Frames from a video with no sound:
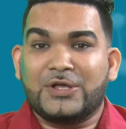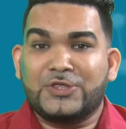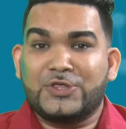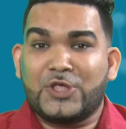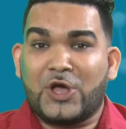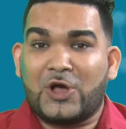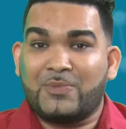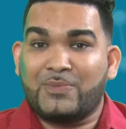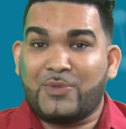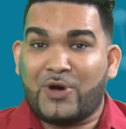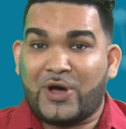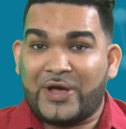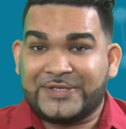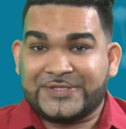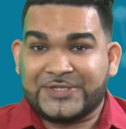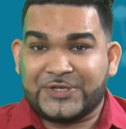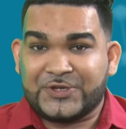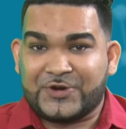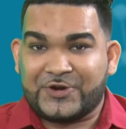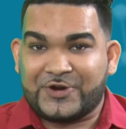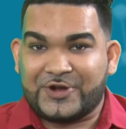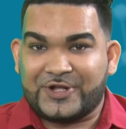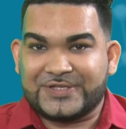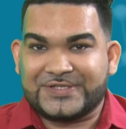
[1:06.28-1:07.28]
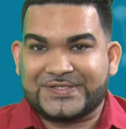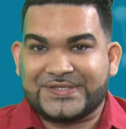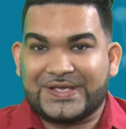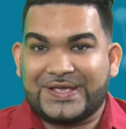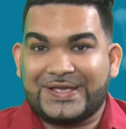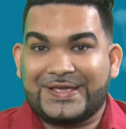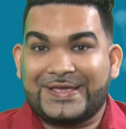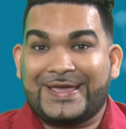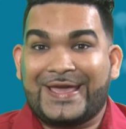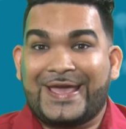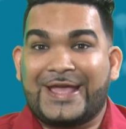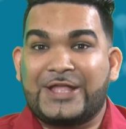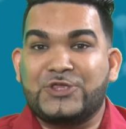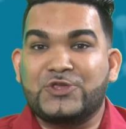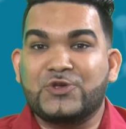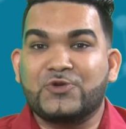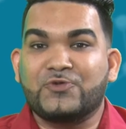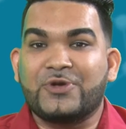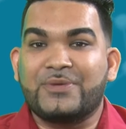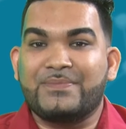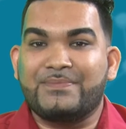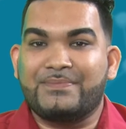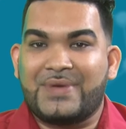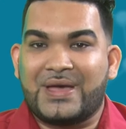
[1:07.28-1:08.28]
Now, boys and girls, can you
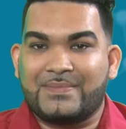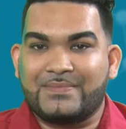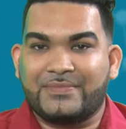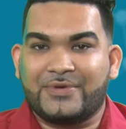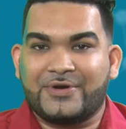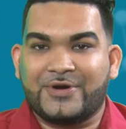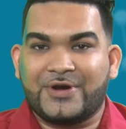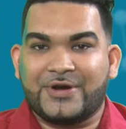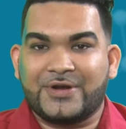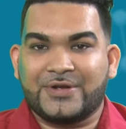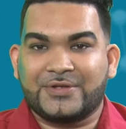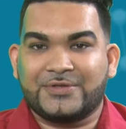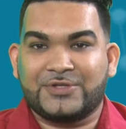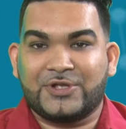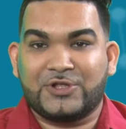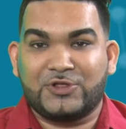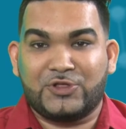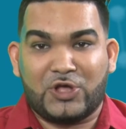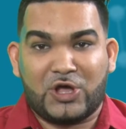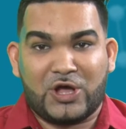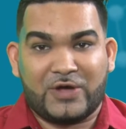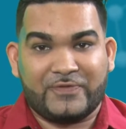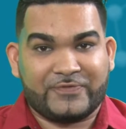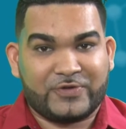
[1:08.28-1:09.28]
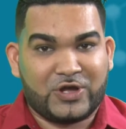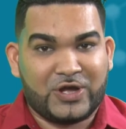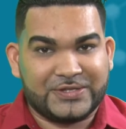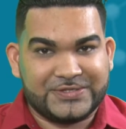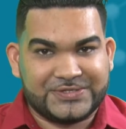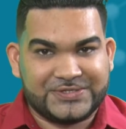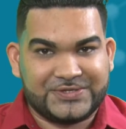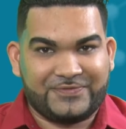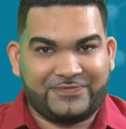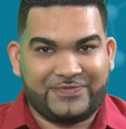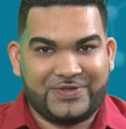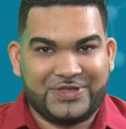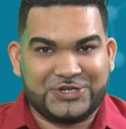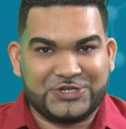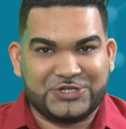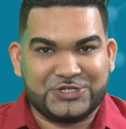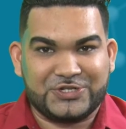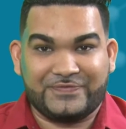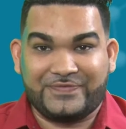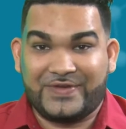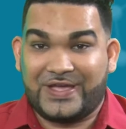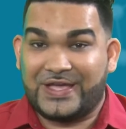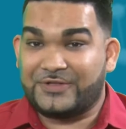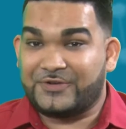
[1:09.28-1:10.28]
remember the law of
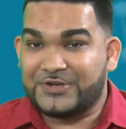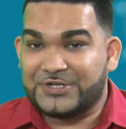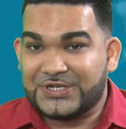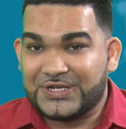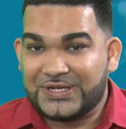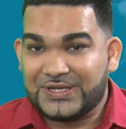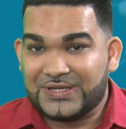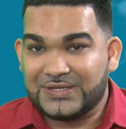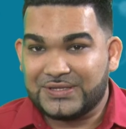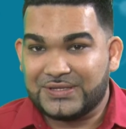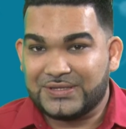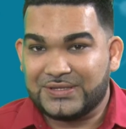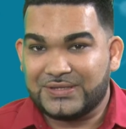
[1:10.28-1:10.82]
conservation of energy?